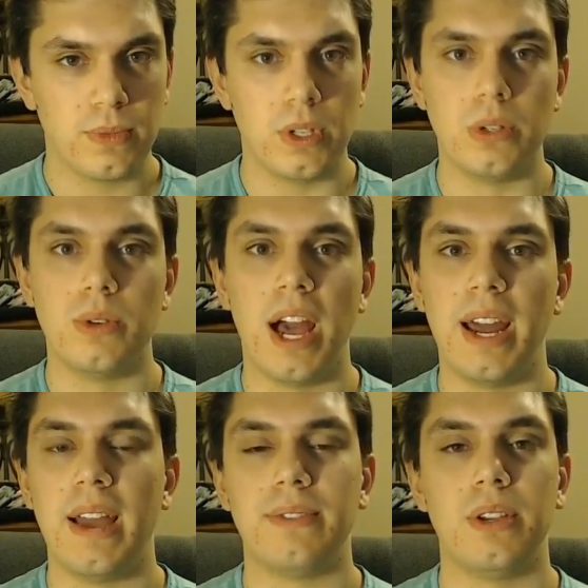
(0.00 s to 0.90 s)
You do not
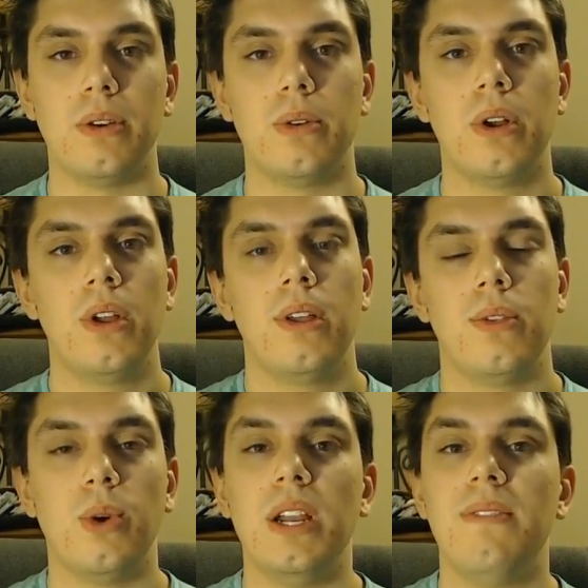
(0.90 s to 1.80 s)
have to go
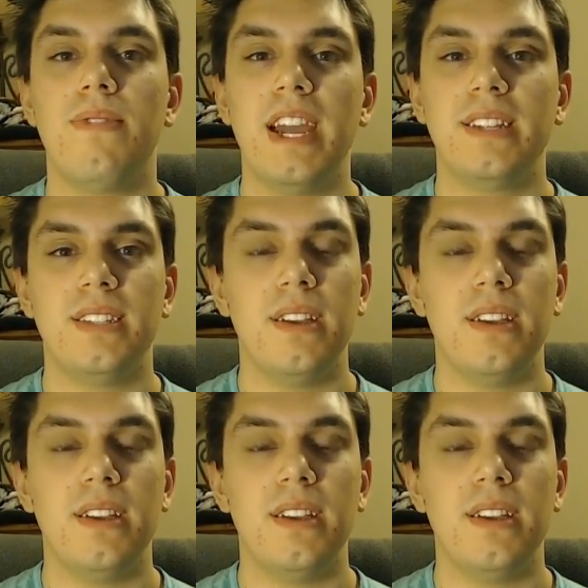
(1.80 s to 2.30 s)
through any fancy